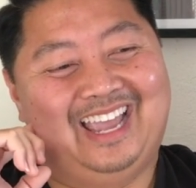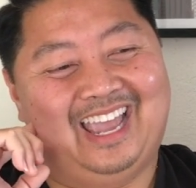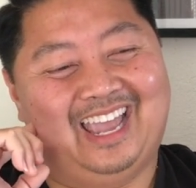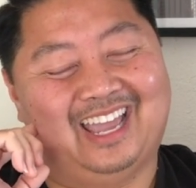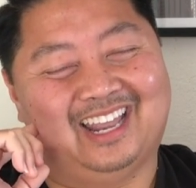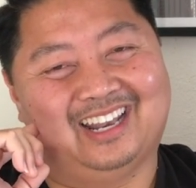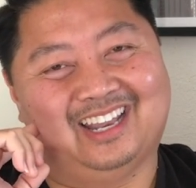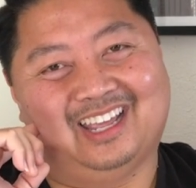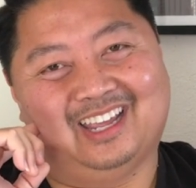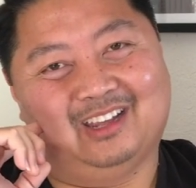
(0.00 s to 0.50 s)

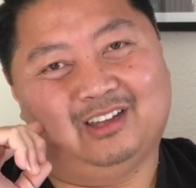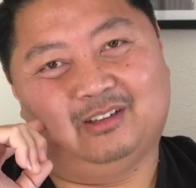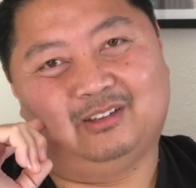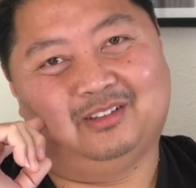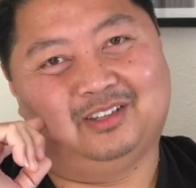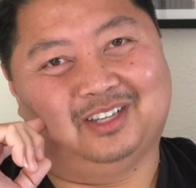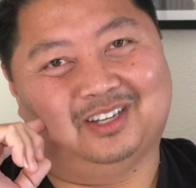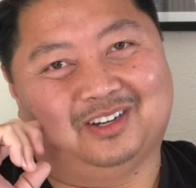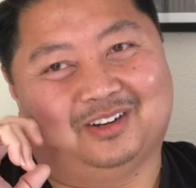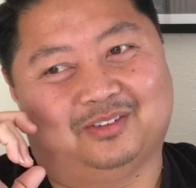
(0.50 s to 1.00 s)
and like
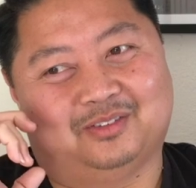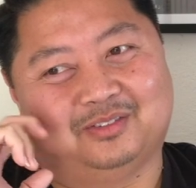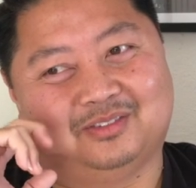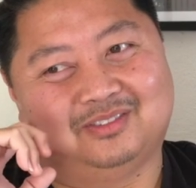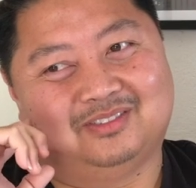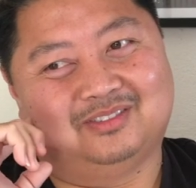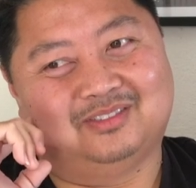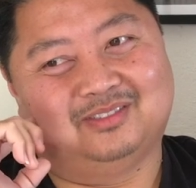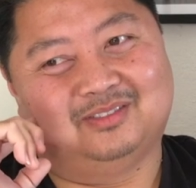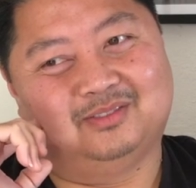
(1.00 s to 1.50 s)
you know
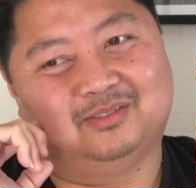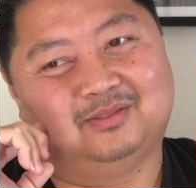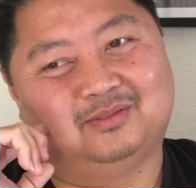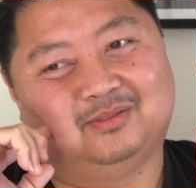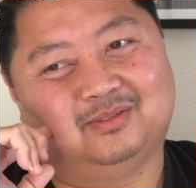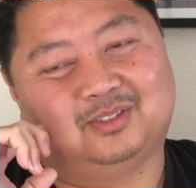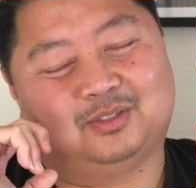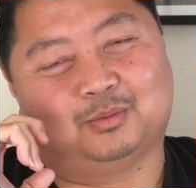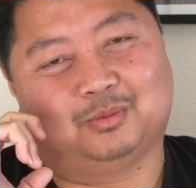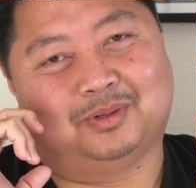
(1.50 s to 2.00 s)

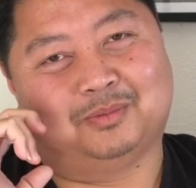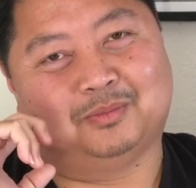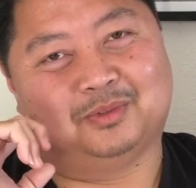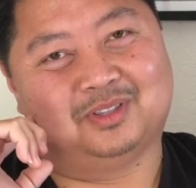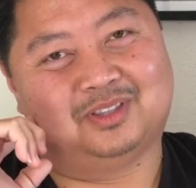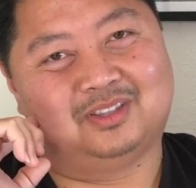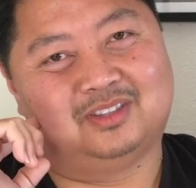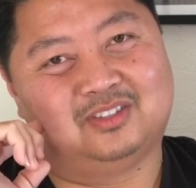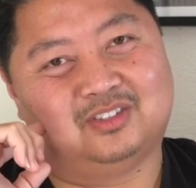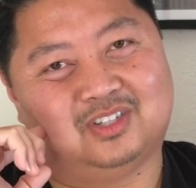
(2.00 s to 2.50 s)
swim with
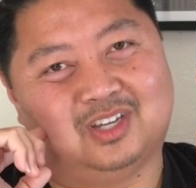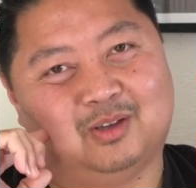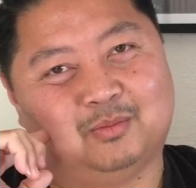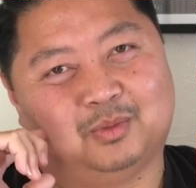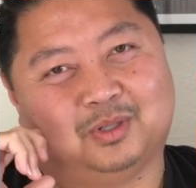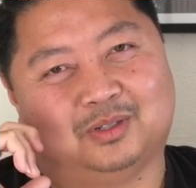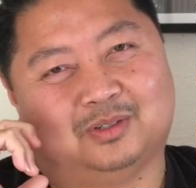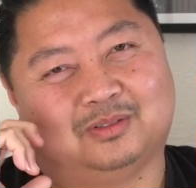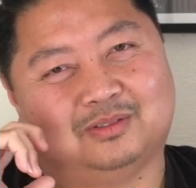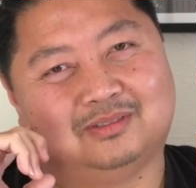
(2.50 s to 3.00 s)

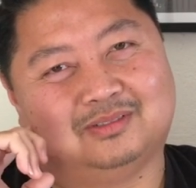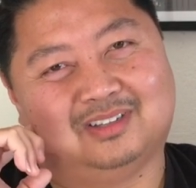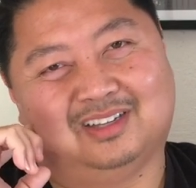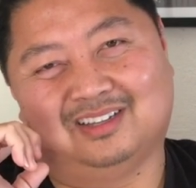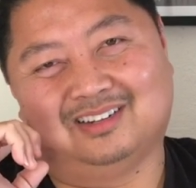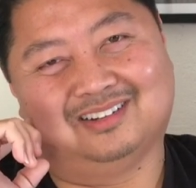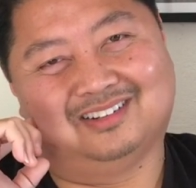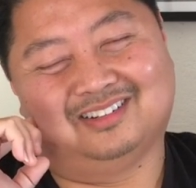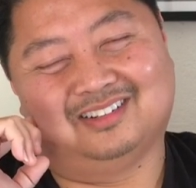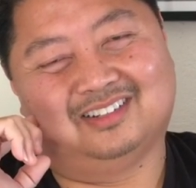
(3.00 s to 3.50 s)
Shamu.
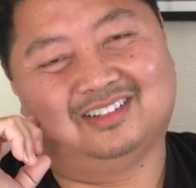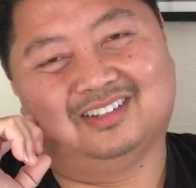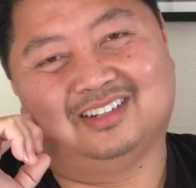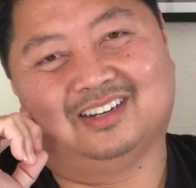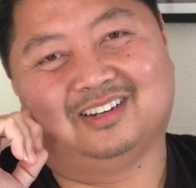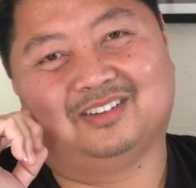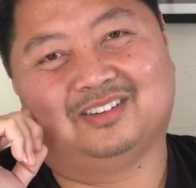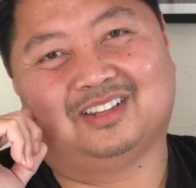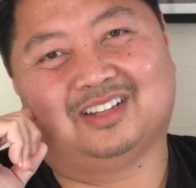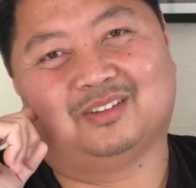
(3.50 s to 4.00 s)

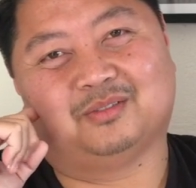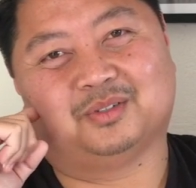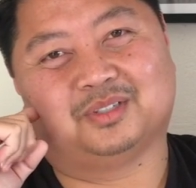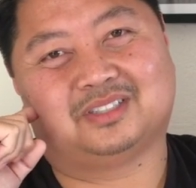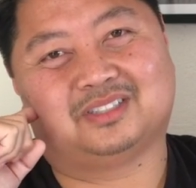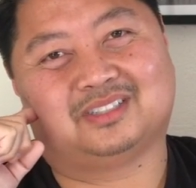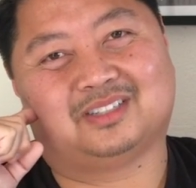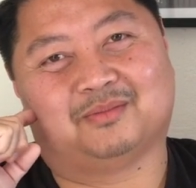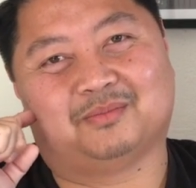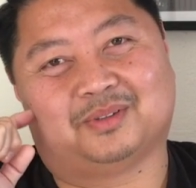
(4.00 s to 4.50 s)
that was
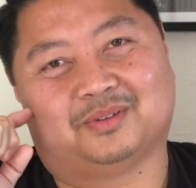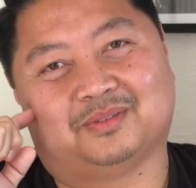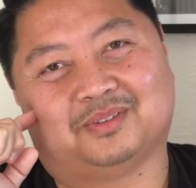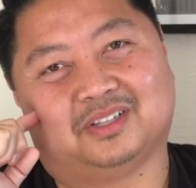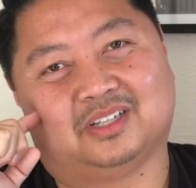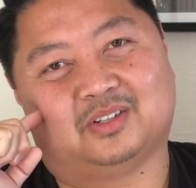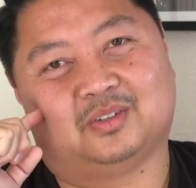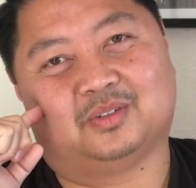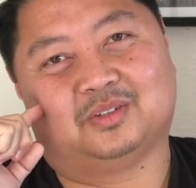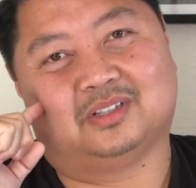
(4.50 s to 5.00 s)
something
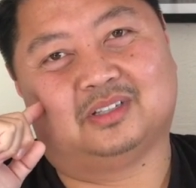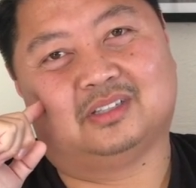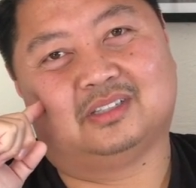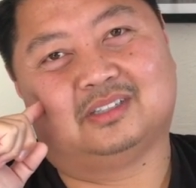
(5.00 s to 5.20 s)
really cool.